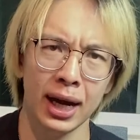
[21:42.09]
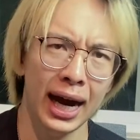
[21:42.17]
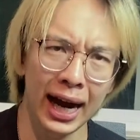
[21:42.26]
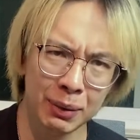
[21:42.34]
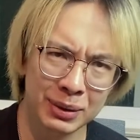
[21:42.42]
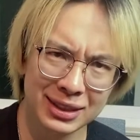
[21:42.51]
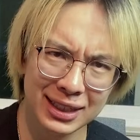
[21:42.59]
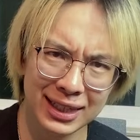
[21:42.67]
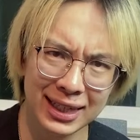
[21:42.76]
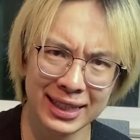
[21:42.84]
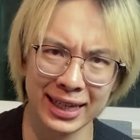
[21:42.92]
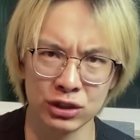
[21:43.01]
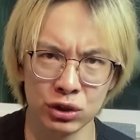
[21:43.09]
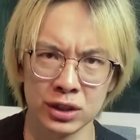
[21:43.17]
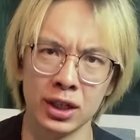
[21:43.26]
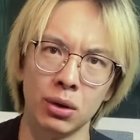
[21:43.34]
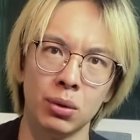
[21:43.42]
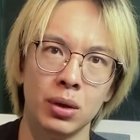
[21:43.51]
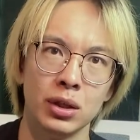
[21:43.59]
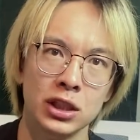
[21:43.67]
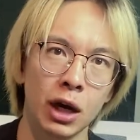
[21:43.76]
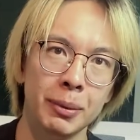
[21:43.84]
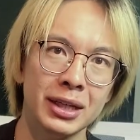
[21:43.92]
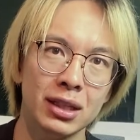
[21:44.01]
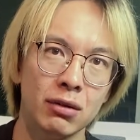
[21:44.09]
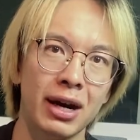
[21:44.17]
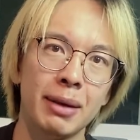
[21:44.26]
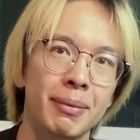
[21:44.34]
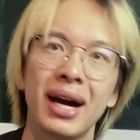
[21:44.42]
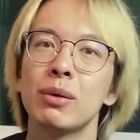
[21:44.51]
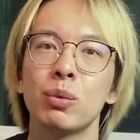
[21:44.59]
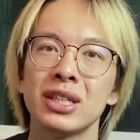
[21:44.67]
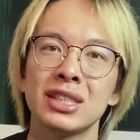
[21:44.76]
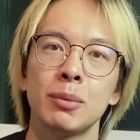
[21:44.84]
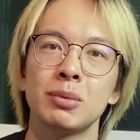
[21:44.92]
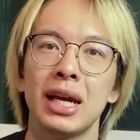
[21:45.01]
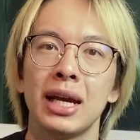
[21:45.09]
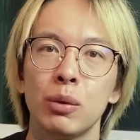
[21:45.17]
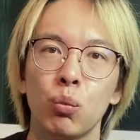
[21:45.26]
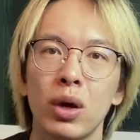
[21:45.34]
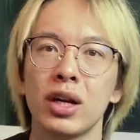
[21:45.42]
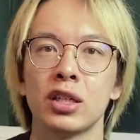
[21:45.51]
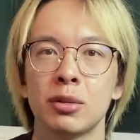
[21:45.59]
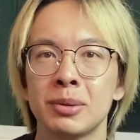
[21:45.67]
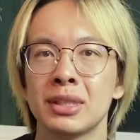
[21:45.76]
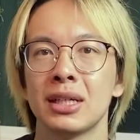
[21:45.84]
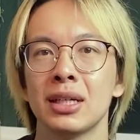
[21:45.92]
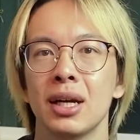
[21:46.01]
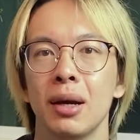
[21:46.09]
I would say that the answer is no. Nobody in their right mind would accept a 100%